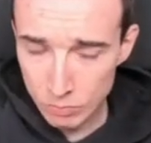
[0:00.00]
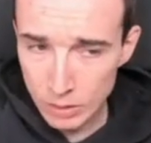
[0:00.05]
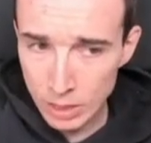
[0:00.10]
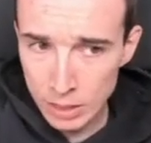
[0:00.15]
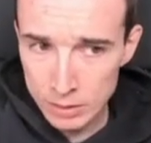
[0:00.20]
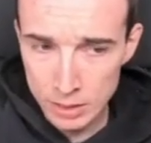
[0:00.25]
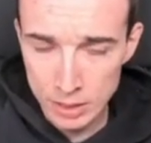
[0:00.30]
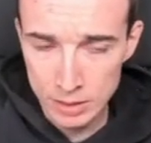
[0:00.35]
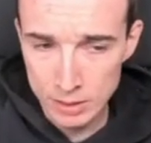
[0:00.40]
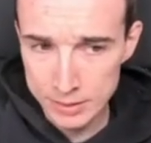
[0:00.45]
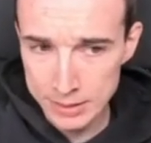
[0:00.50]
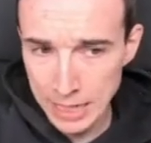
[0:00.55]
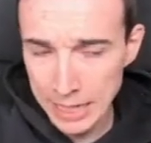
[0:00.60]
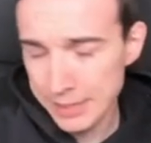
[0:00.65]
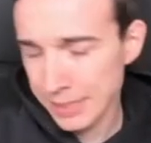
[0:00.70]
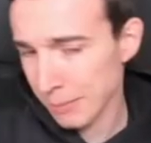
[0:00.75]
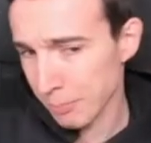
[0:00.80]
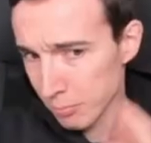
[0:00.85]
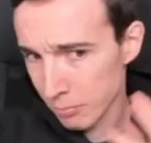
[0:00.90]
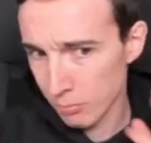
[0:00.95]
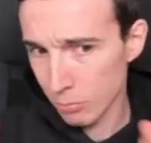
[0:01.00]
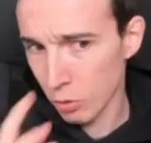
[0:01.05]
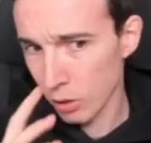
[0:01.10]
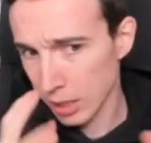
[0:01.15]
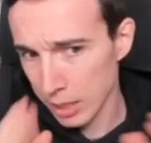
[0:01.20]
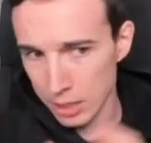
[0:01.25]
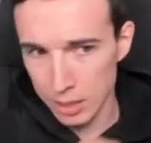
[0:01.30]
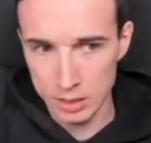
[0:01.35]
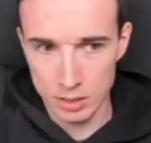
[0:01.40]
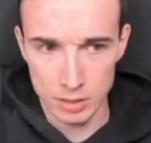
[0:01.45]
that is kind of more
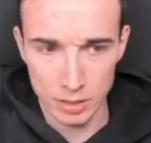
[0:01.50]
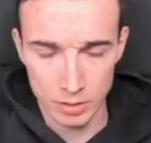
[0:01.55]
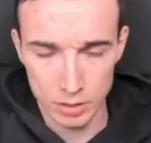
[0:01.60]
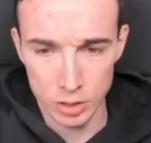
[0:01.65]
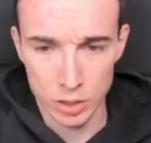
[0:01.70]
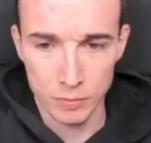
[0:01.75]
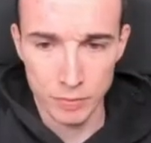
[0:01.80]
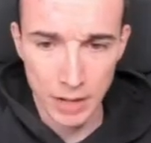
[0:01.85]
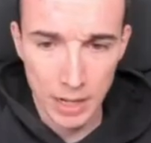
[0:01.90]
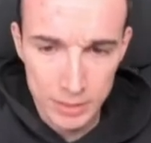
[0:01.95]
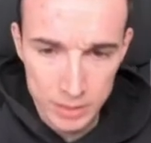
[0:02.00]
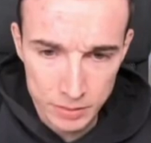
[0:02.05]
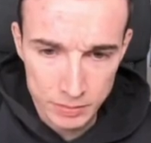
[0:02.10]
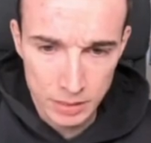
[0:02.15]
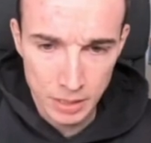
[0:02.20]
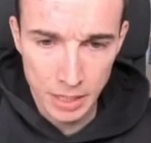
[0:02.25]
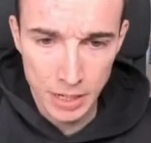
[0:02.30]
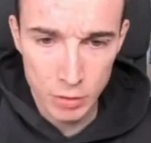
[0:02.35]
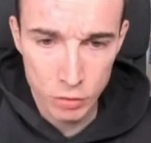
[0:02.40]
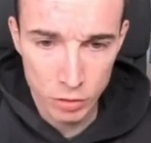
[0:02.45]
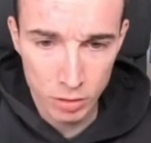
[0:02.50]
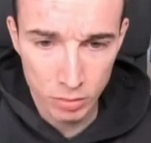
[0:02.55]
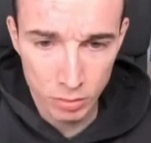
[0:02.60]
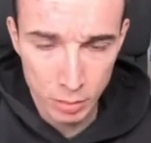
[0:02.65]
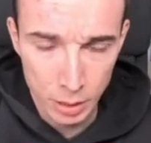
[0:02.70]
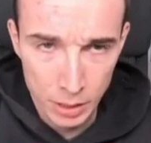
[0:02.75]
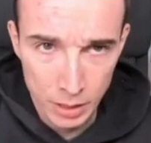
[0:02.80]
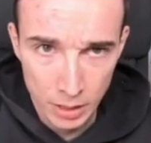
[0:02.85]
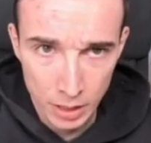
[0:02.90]
characteristic of other variations.